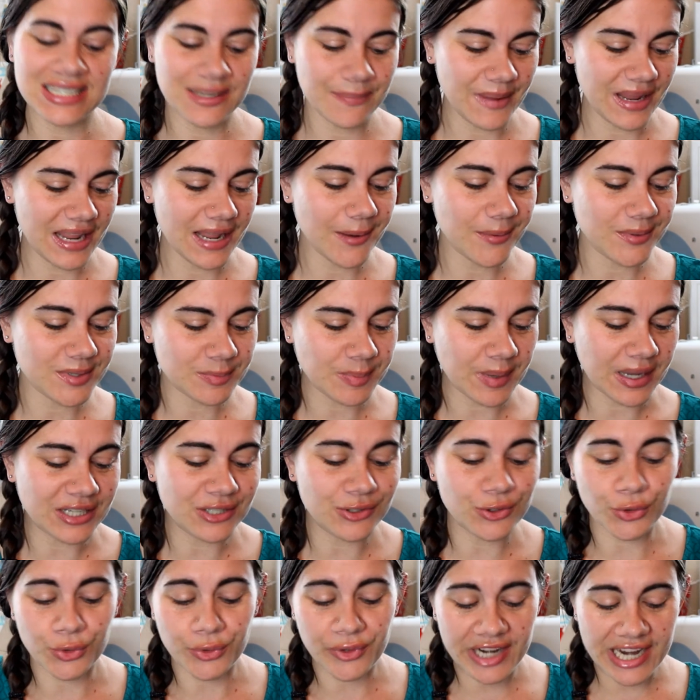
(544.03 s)
to me. It was by
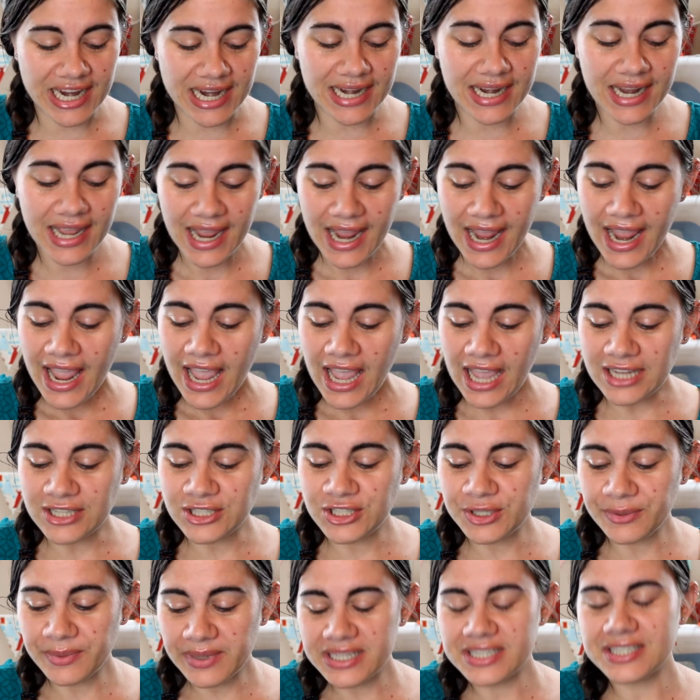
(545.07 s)
Doreen, and
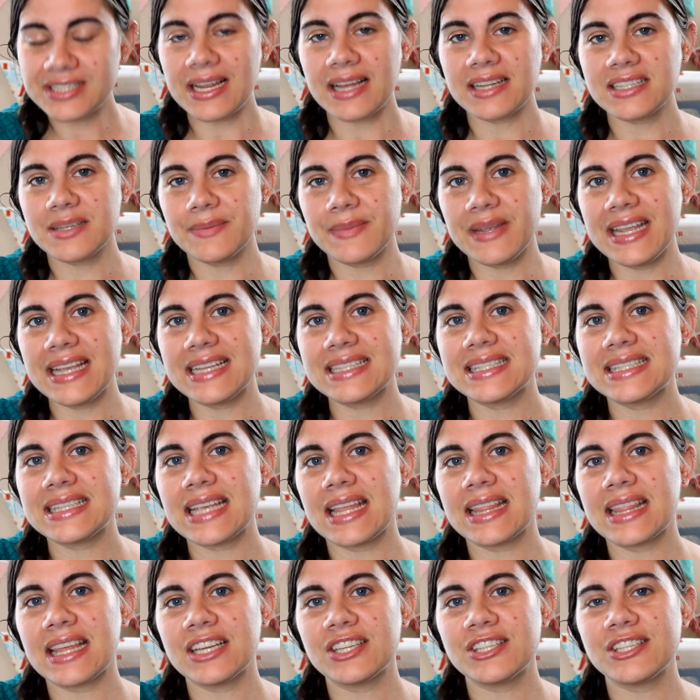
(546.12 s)
she reached out to me and
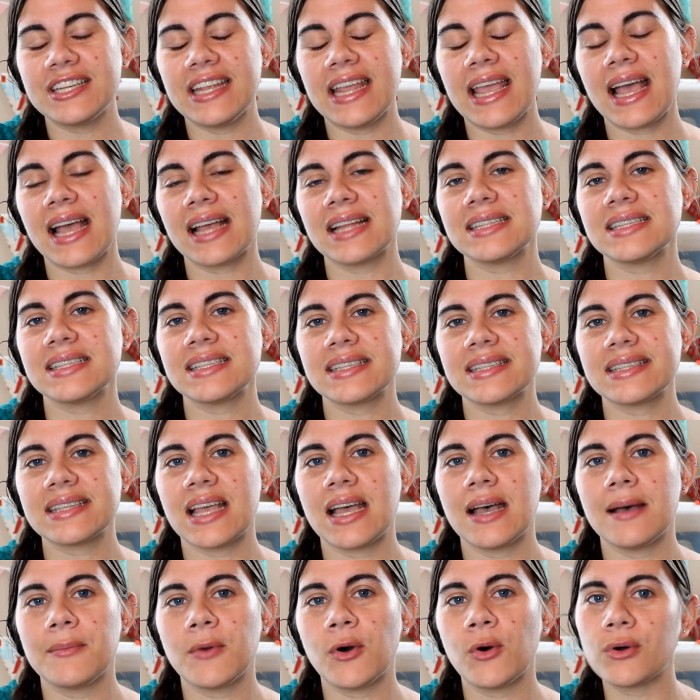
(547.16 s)
said that she had
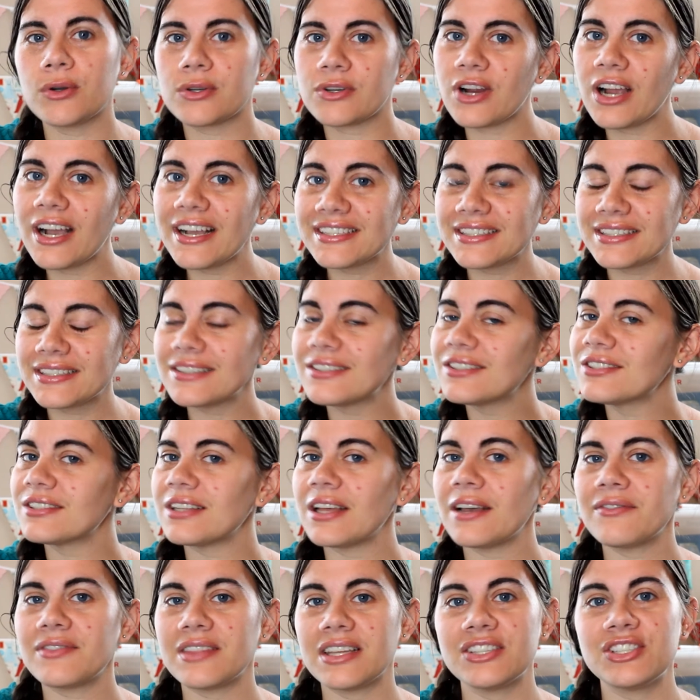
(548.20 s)
some old cross stitch
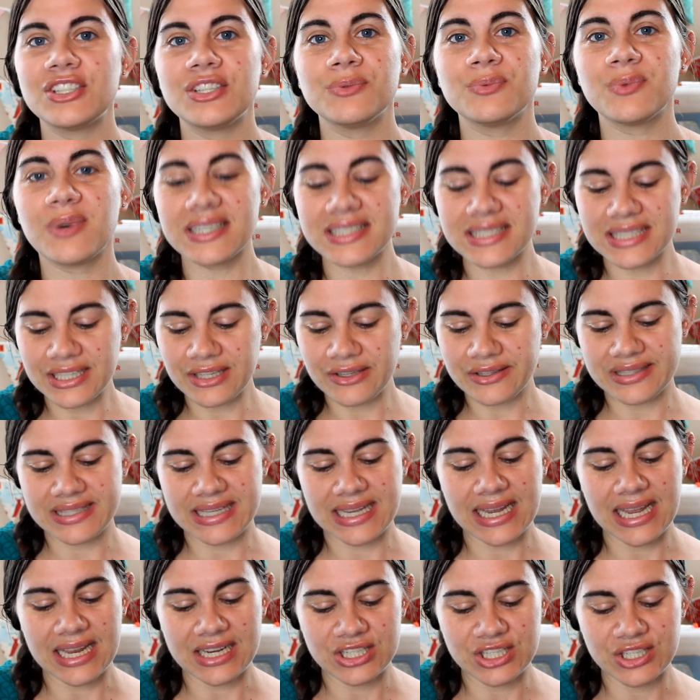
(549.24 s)
stuff that she wasn't
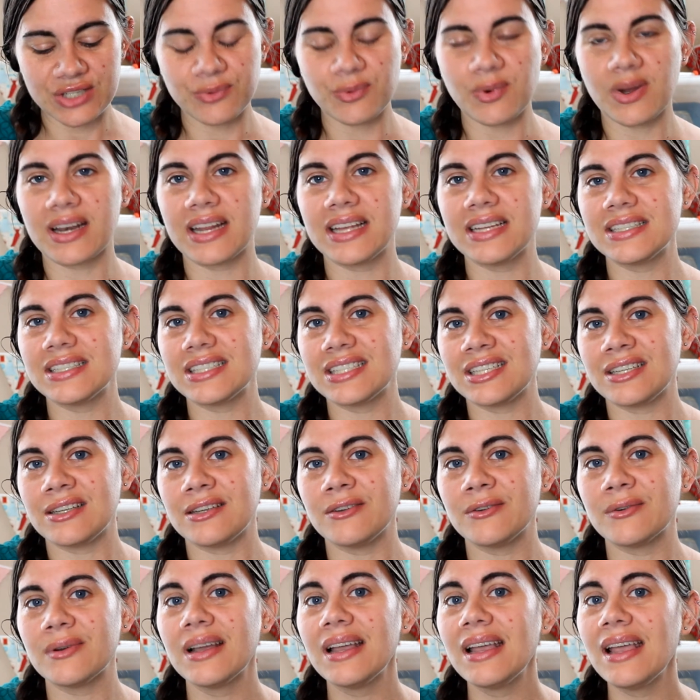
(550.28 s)
using, and she wanted
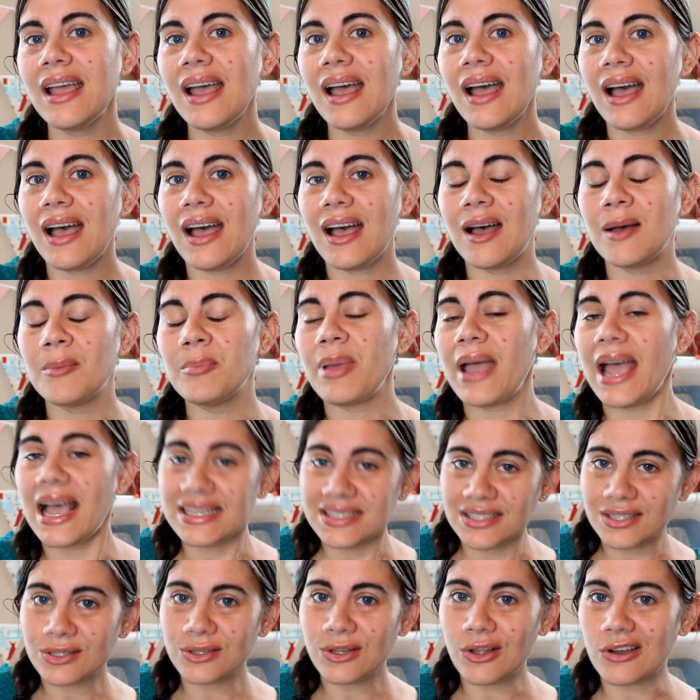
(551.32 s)
to
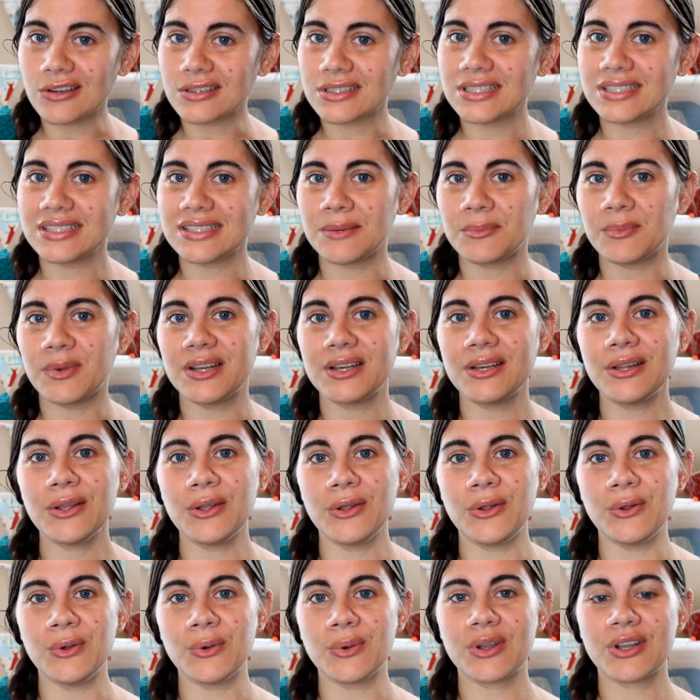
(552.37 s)
pass it along to someone
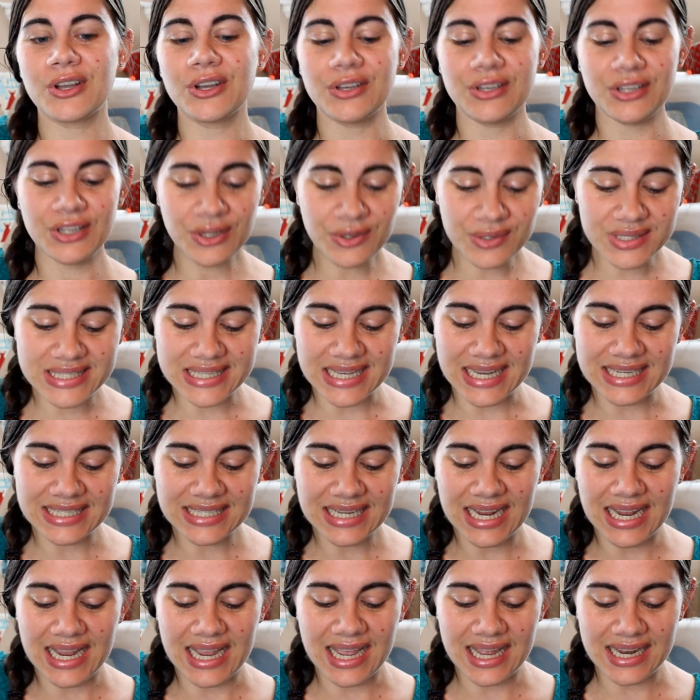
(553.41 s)
who could use it,
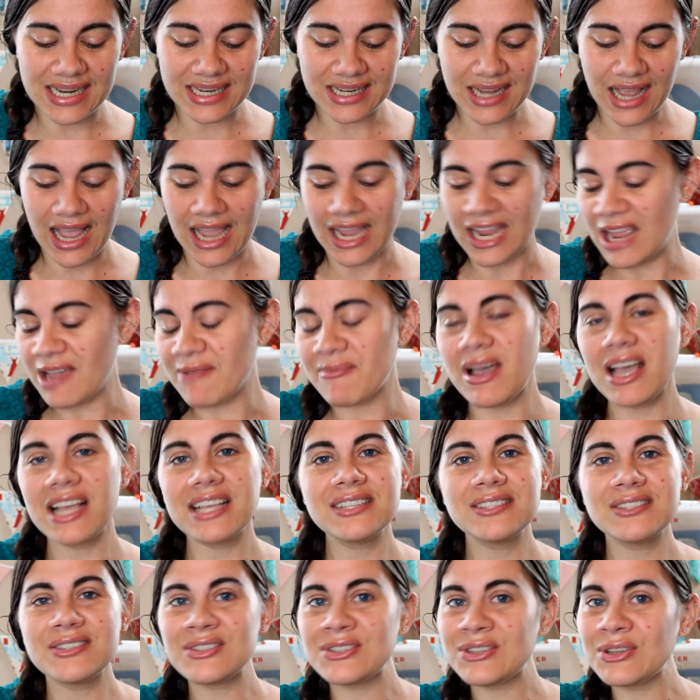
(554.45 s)
and I am
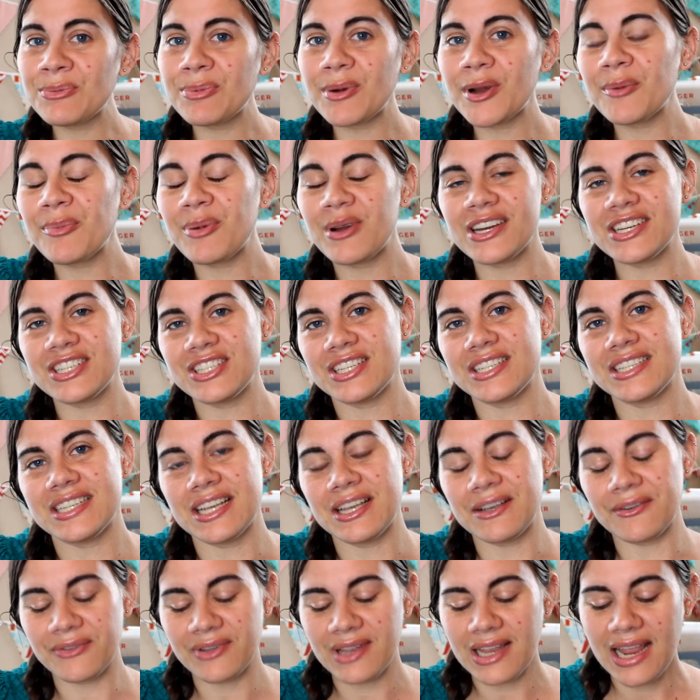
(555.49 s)
super
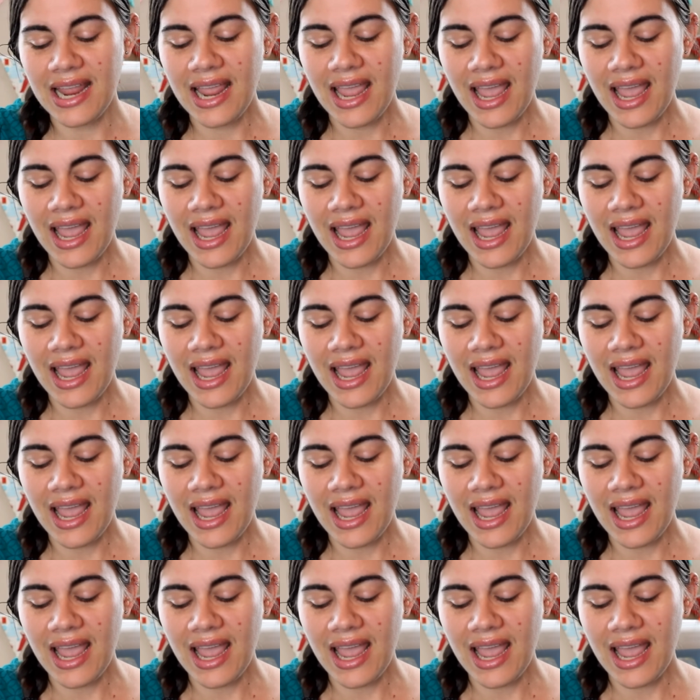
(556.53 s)
appreciative.